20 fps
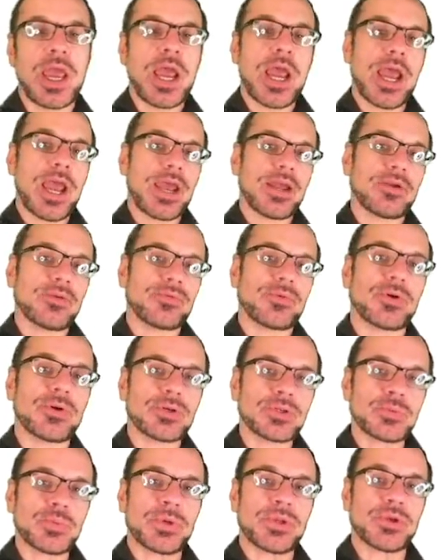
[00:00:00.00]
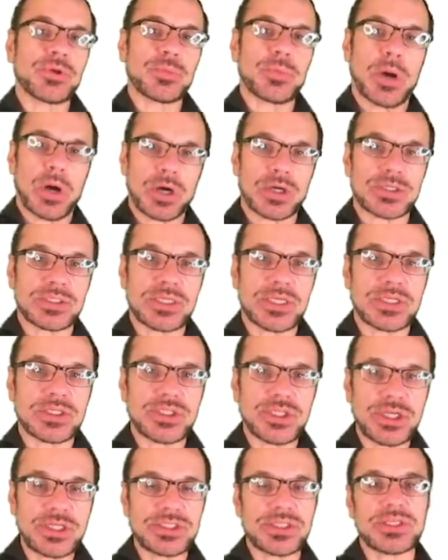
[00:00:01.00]
And of course, when you're parsing
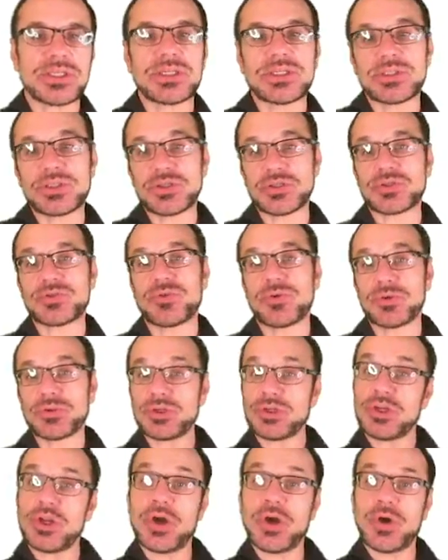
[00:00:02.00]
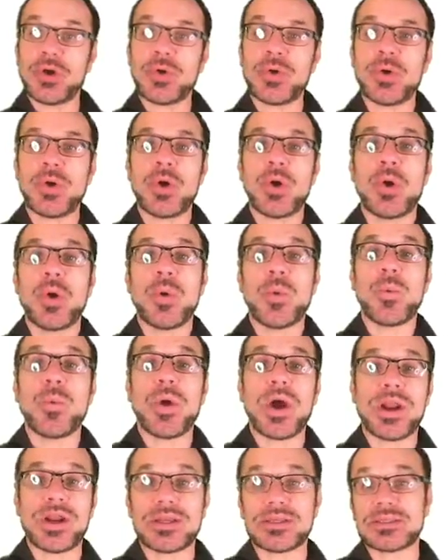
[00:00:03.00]
JSON, it's useful to know
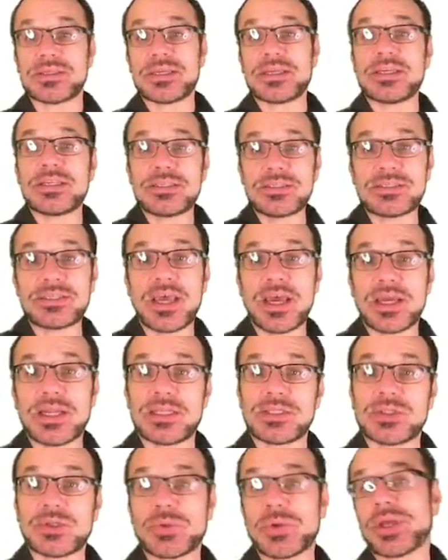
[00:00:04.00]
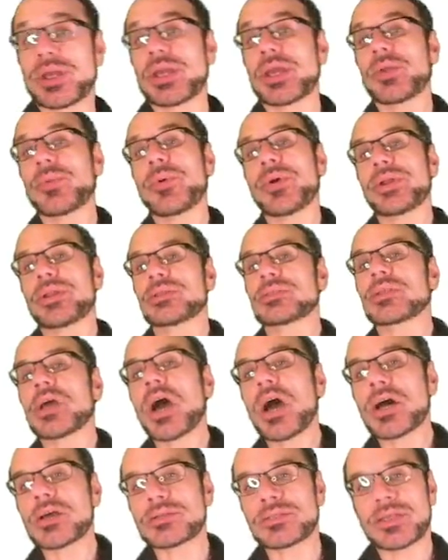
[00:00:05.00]
what is inside a string and what is
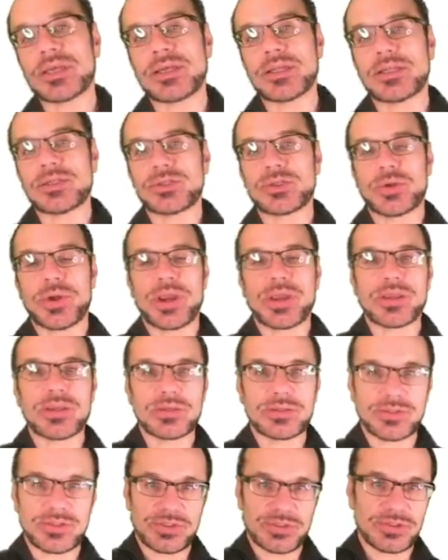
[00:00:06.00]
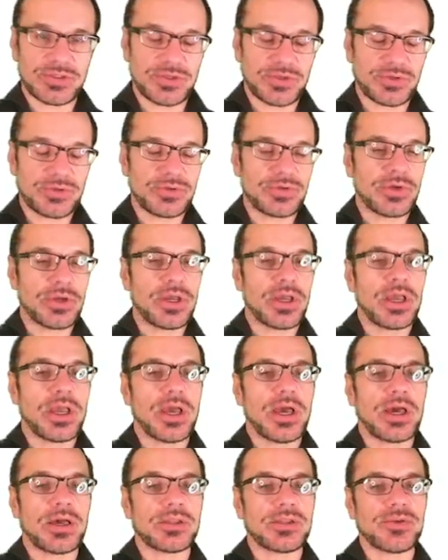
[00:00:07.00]
outside a string, just to
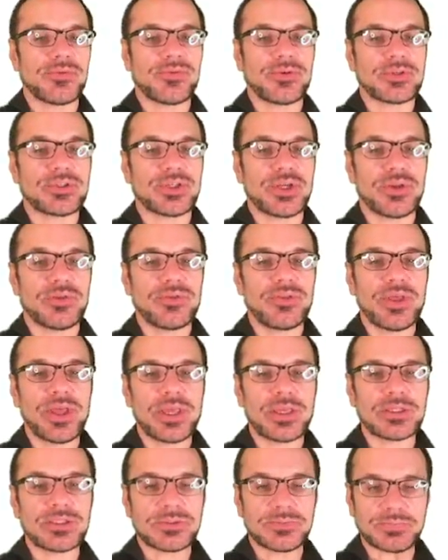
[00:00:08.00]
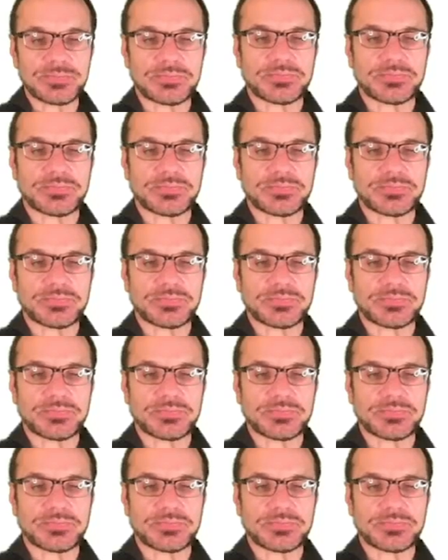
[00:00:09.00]
differentiate things.